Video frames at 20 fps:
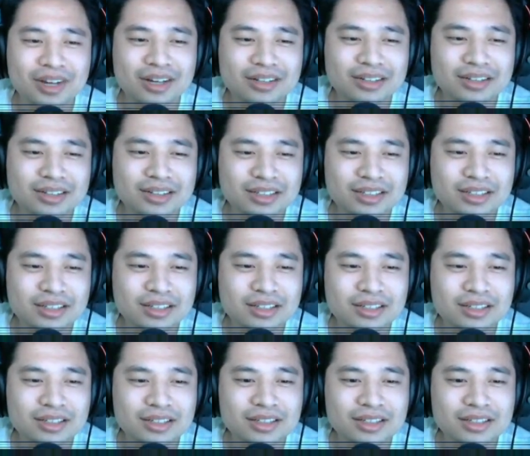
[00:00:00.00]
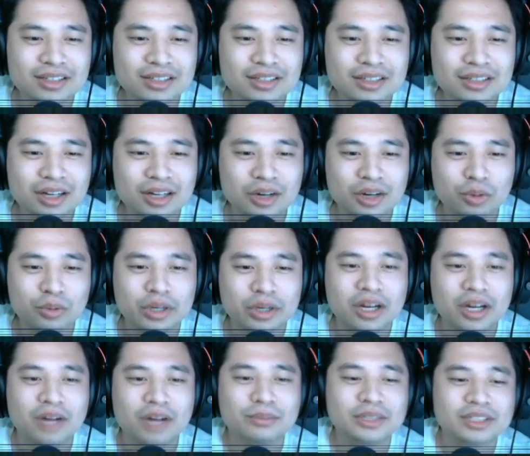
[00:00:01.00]
think.
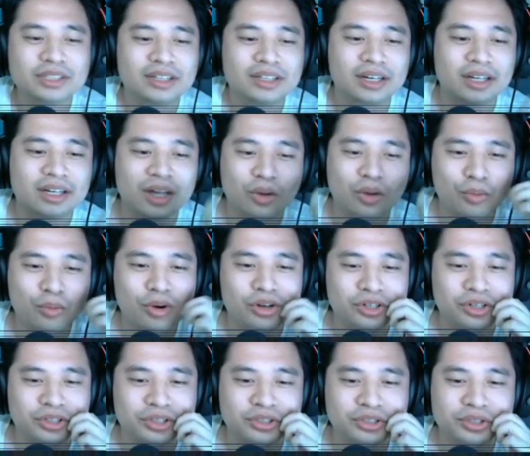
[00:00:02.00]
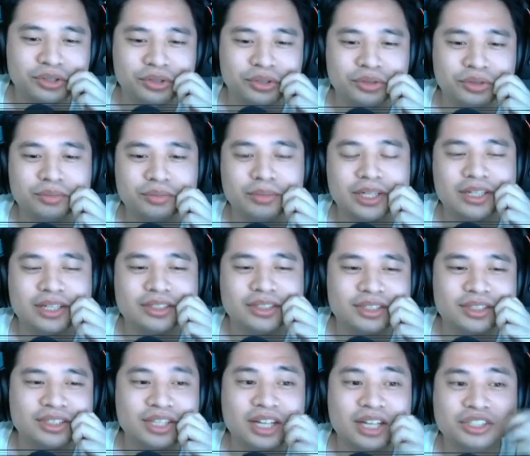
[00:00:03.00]
Wait, how many did I get? 1 or 2? Because
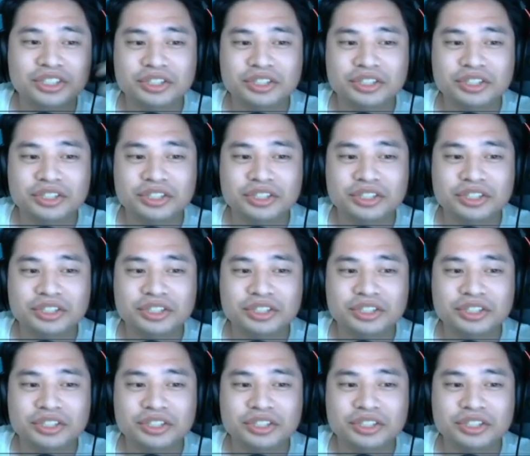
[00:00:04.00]
there's actually a